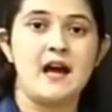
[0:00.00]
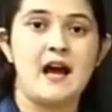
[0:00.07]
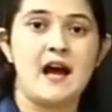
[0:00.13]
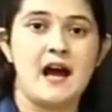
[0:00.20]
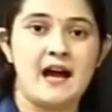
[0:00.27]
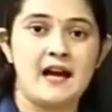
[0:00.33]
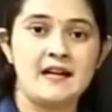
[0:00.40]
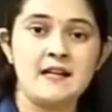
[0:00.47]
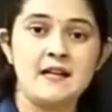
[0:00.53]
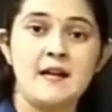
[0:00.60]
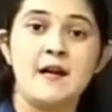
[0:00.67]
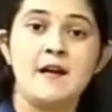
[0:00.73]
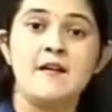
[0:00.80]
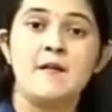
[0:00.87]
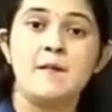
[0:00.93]
and
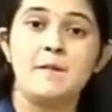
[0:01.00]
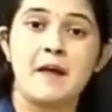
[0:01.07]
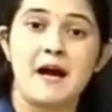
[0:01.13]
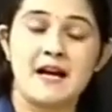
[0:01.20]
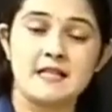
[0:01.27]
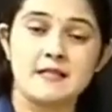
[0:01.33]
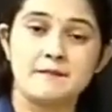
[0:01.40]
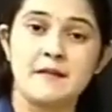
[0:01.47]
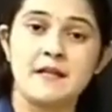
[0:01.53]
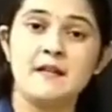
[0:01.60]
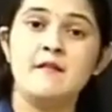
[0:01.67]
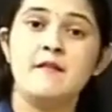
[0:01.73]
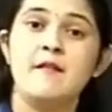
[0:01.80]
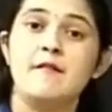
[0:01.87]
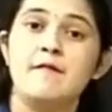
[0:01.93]

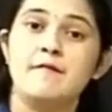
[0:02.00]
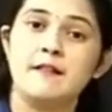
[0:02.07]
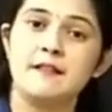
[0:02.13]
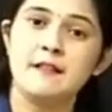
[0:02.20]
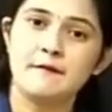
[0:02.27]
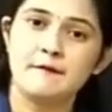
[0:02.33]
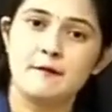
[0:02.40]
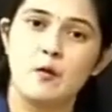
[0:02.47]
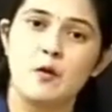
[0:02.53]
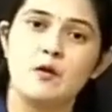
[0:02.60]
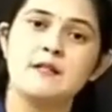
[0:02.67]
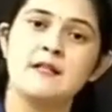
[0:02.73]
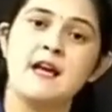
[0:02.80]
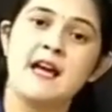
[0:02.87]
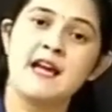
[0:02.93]
batsman with the
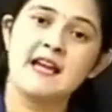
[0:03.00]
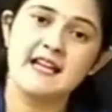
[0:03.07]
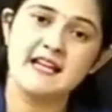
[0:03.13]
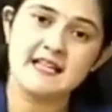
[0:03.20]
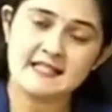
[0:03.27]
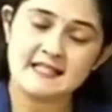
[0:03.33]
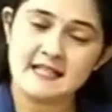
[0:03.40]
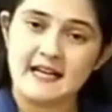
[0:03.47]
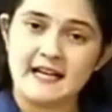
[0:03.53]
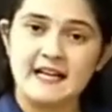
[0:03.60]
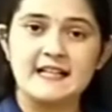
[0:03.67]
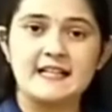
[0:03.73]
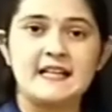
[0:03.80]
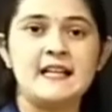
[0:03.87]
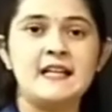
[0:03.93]
force he is
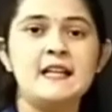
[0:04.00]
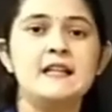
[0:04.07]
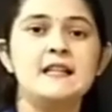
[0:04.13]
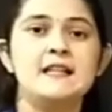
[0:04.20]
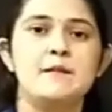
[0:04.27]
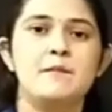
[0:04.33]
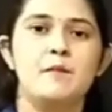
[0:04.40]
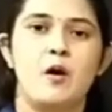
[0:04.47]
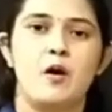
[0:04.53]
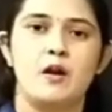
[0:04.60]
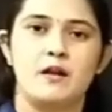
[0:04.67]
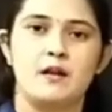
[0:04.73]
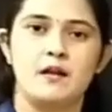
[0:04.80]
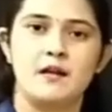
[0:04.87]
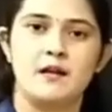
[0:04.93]
hitting the
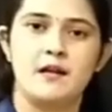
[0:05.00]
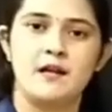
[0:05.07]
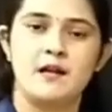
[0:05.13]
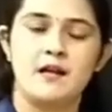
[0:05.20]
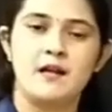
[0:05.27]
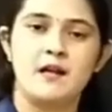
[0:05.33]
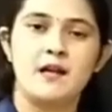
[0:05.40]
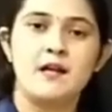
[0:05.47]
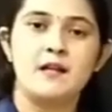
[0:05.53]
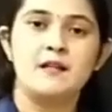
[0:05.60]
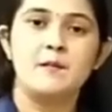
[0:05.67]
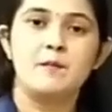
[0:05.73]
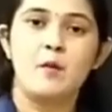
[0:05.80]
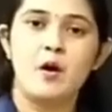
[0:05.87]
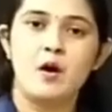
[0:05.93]
ball.
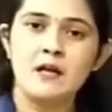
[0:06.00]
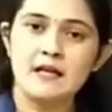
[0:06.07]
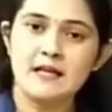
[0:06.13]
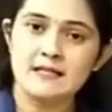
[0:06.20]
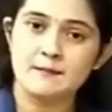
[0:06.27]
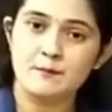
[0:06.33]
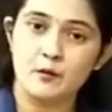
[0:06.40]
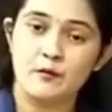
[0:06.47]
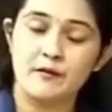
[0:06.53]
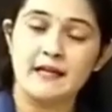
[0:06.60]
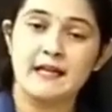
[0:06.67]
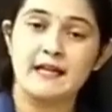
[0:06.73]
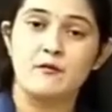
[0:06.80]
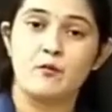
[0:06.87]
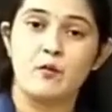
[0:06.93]
The ball is
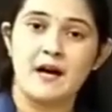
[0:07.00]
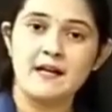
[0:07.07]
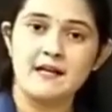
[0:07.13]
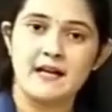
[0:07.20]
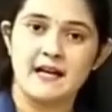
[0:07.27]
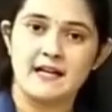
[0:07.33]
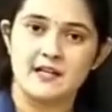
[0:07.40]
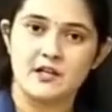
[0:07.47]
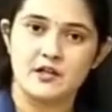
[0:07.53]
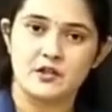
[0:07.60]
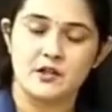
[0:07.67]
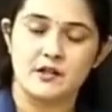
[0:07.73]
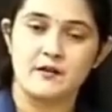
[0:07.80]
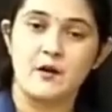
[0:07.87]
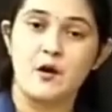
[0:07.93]
moving in one
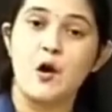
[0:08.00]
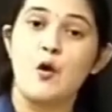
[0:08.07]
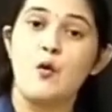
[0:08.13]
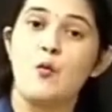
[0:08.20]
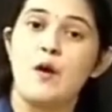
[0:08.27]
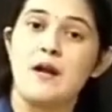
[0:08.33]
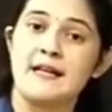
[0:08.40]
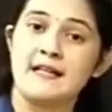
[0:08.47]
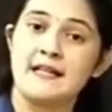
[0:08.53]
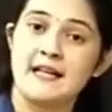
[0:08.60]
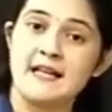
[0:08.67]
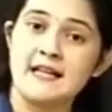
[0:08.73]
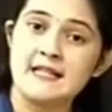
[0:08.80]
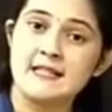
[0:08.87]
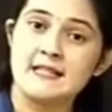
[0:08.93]
direction. When it
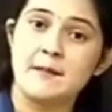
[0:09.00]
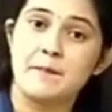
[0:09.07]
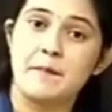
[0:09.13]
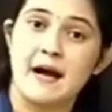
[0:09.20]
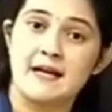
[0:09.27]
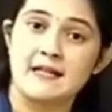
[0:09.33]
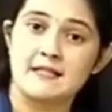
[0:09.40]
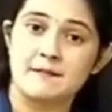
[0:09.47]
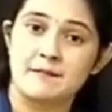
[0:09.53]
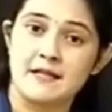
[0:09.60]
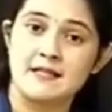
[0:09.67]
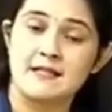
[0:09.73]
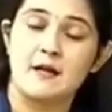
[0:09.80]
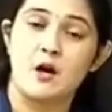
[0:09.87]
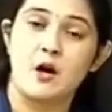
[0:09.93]
hits the
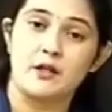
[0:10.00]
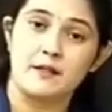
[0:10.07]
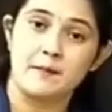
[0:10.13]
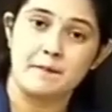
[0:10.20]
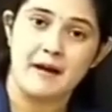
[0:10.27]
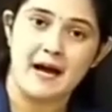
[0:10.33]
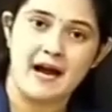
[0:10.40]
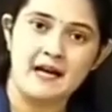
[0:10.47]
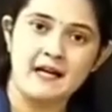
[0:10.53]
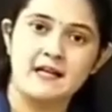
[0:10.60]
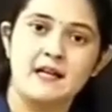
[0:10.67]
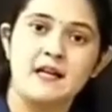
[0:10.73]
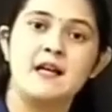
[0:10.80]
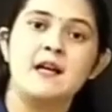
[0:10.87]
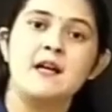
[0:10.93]
batsman or the
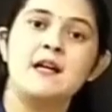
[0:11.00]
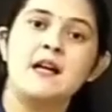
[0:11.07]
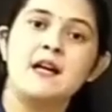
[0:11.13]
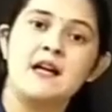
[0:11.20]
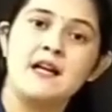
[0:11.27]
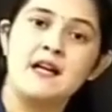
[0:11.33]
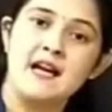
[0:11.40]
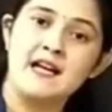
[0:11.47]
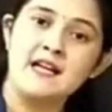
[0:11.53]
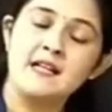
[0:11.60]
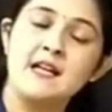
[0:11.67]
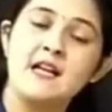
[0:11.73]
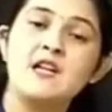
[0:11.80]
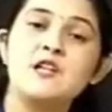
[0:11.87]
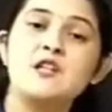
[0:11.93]
bat,
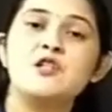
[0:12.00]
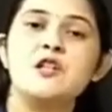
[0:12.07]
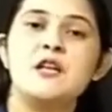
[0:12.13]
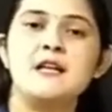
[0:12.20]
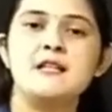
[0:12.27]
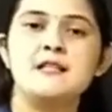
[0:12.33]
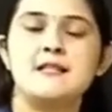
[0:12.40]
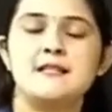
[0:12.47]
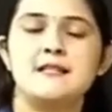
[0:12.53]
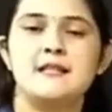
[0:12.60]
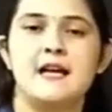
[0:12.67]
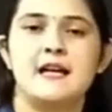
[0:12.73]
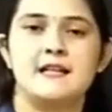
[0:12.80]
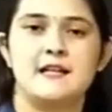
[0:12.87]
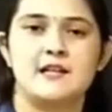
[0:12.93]
it changes
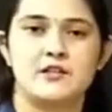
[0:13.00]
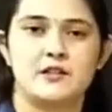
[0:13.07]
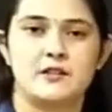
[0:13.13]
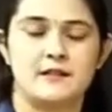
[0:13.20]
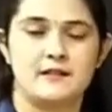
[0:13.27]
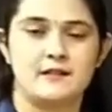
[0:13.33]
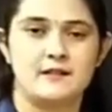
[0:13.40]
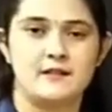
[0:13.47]
direction.